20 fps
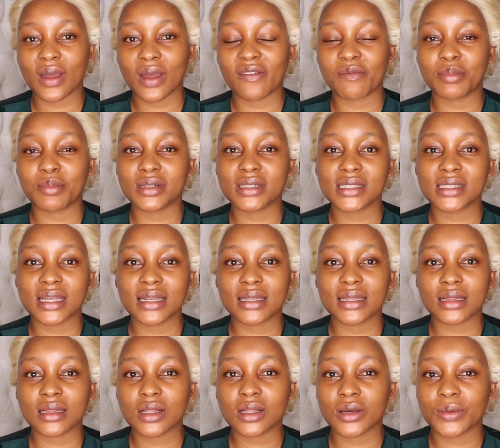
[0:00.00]
I've built a
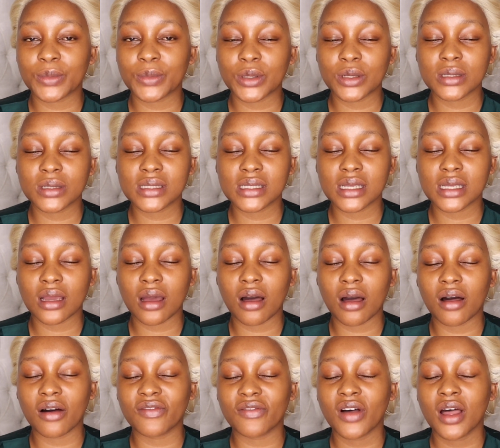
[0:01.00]
little community
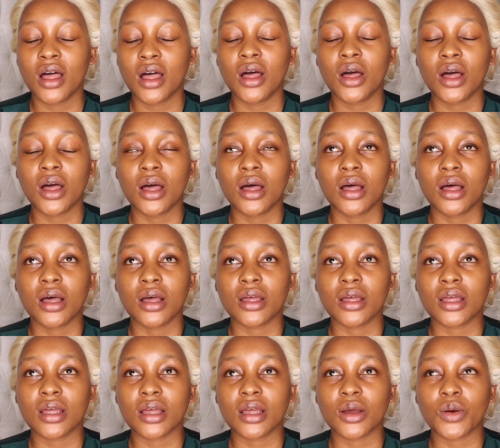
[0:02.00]
of
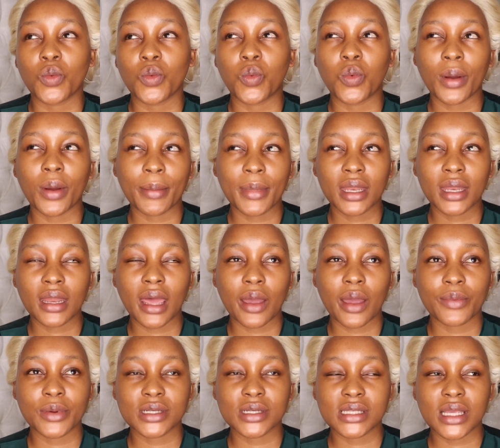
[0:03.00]
women. I
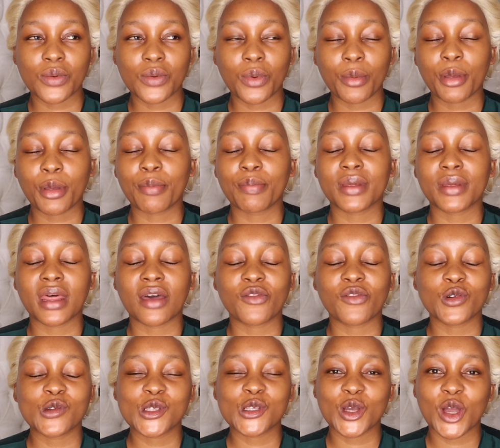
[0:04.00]
want to say women, but I've
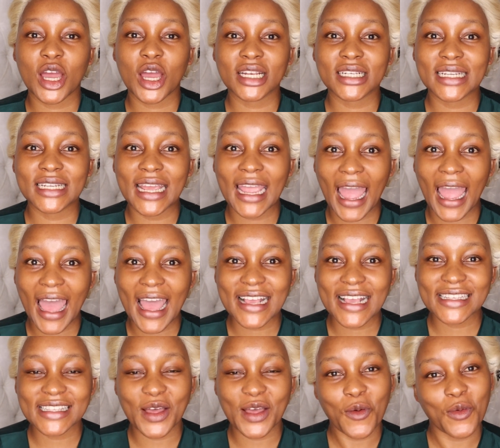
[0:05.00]
also got
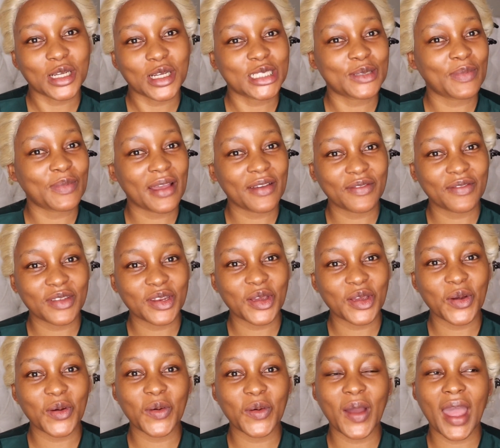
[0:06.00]
guys that watch my
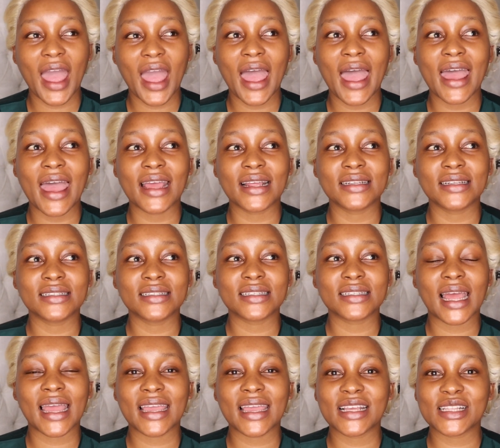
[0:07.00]
video, and
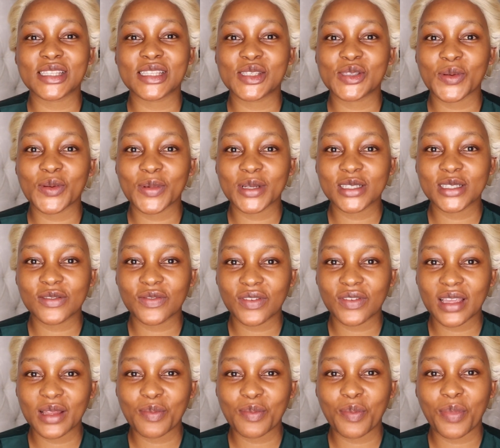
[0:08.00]
I get so much
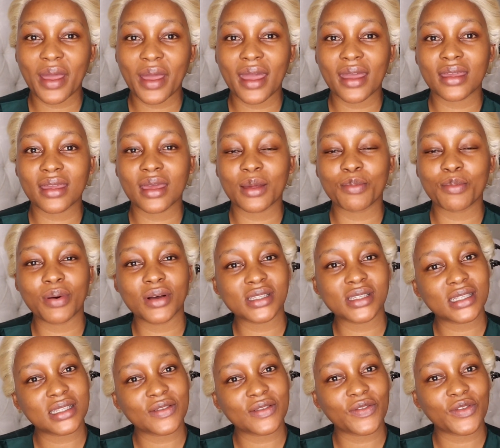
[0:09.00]
feedback and
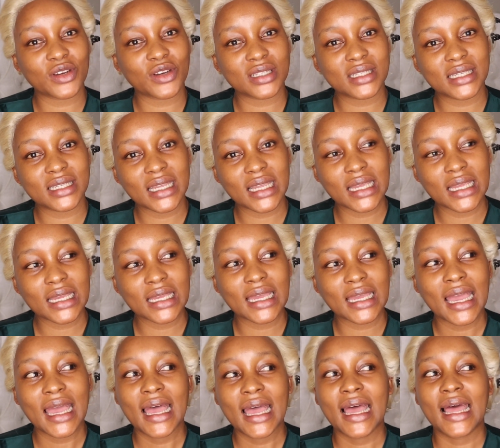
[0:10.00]
positive critique.
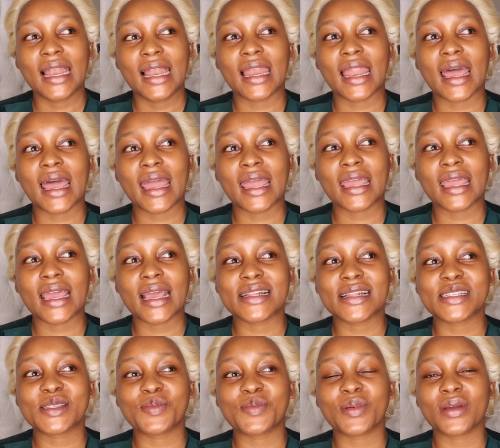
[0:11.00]
Like,
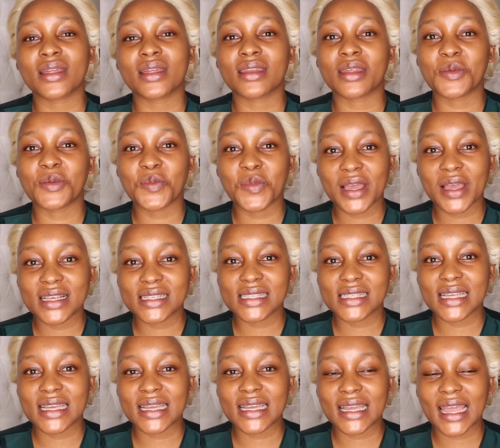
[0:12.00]
it's been
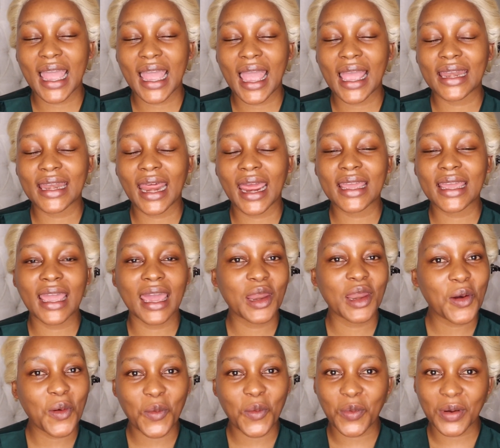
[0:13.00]
amazing and I
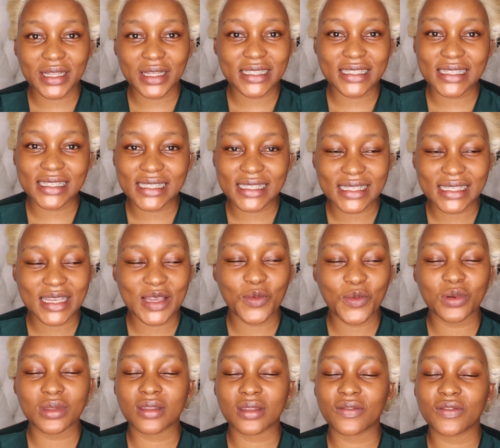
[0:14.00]
cannot wait to see
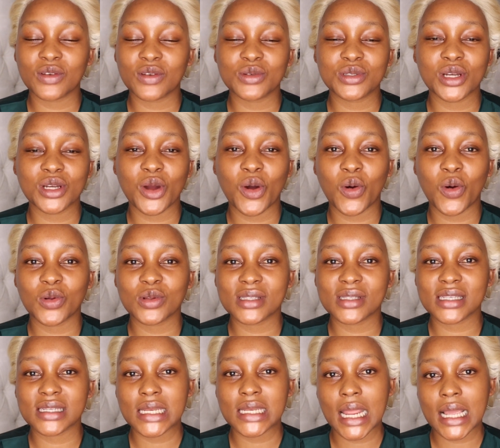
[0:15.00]
what the future
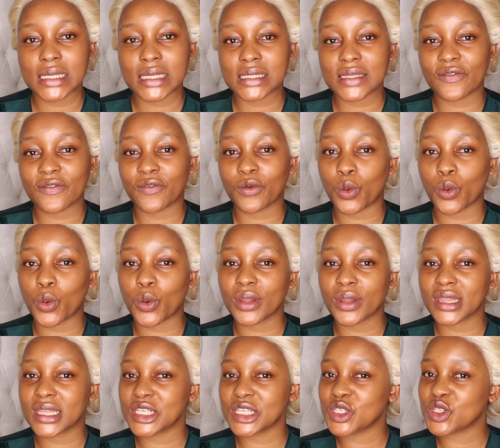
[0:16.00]
holds next for
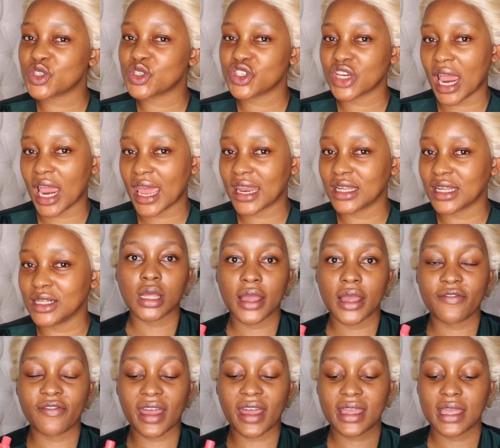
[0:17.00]
this channel.
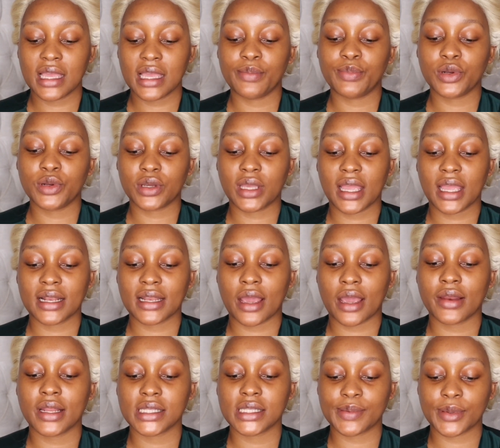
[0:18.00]
If I keep looking
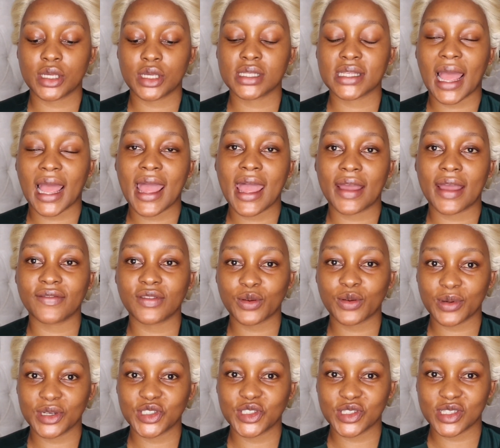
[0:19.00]
down, it's because I have the
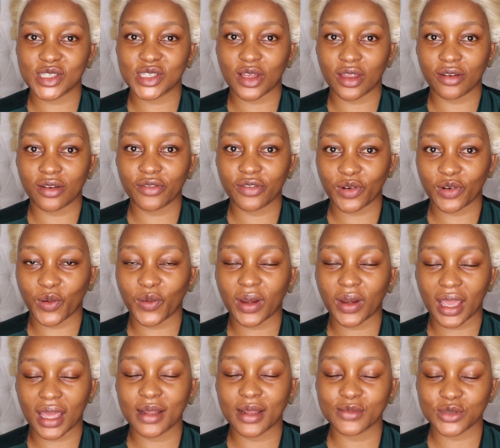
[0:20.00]
questions on the phone
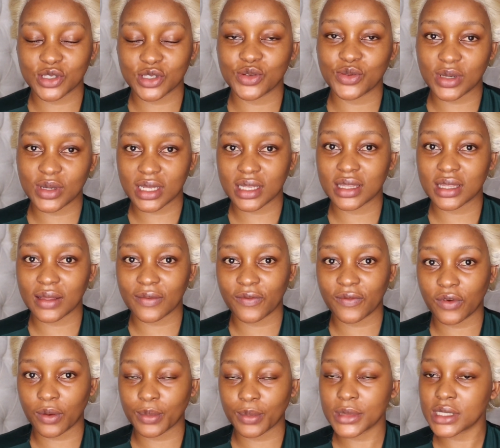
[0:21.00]
and I'm just reading them
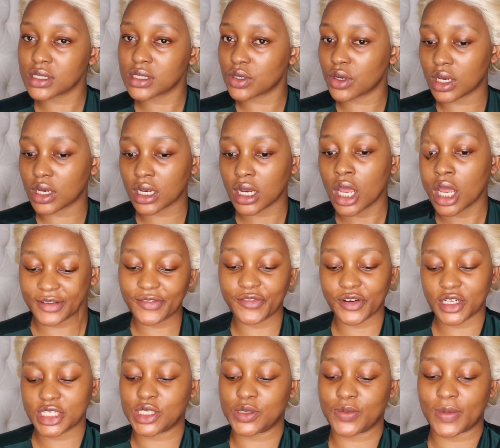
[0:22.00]
from the screen. The
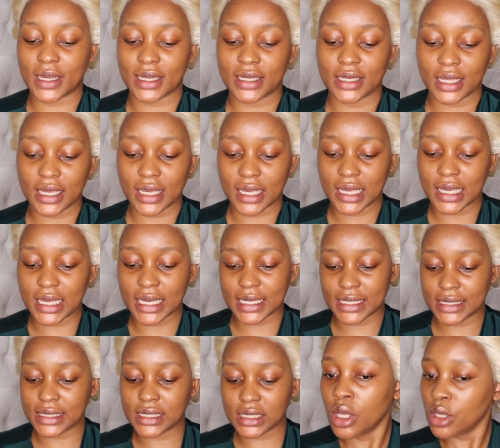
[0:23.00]
first one
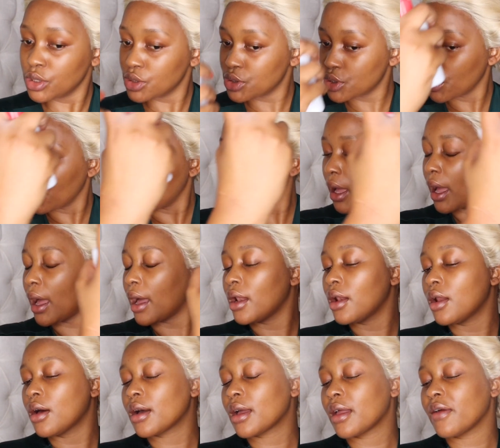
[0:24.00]
is, so how
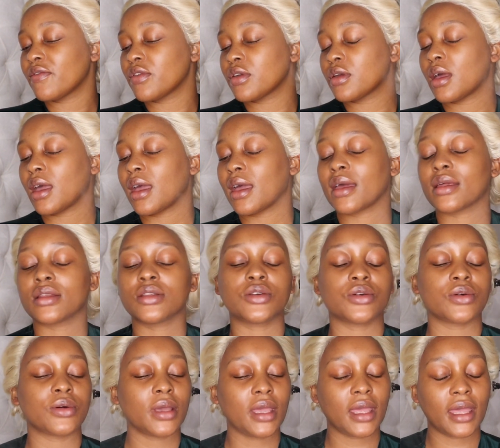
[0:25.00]
long have you had
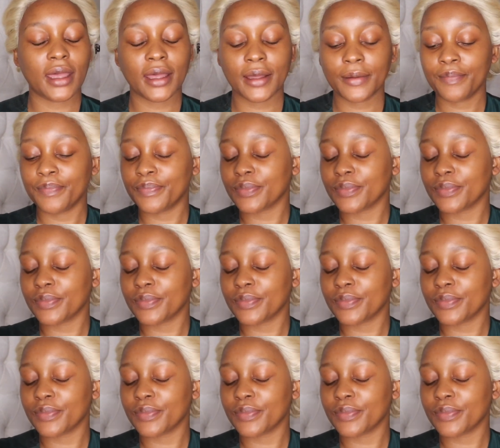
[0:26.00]
your hair?